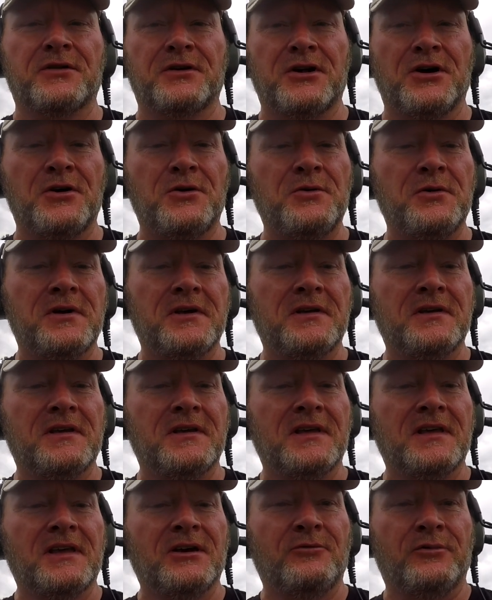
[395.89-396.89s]
know
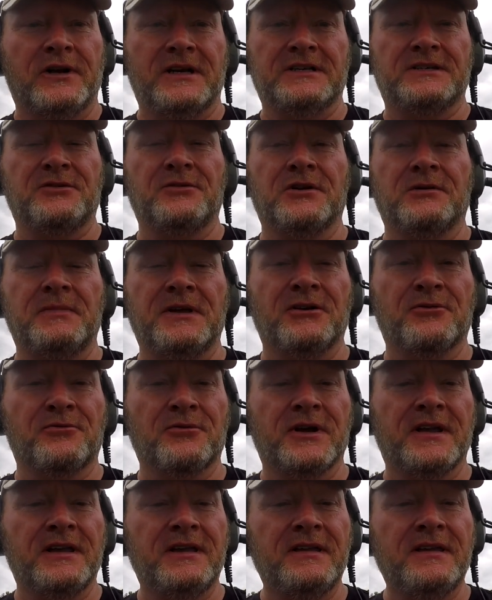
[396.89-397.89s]
when it's going to be a
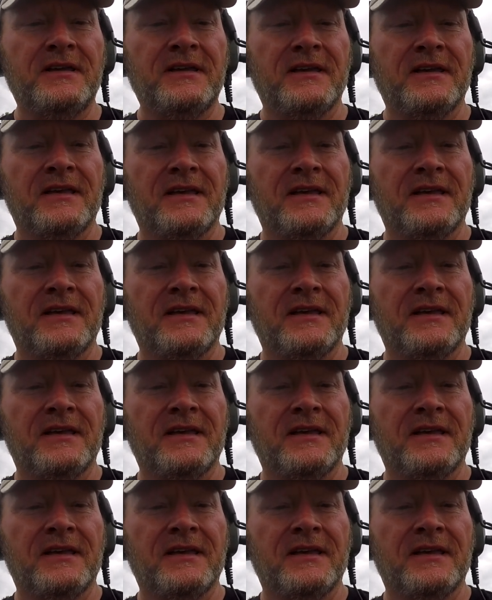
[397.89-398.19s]
ring.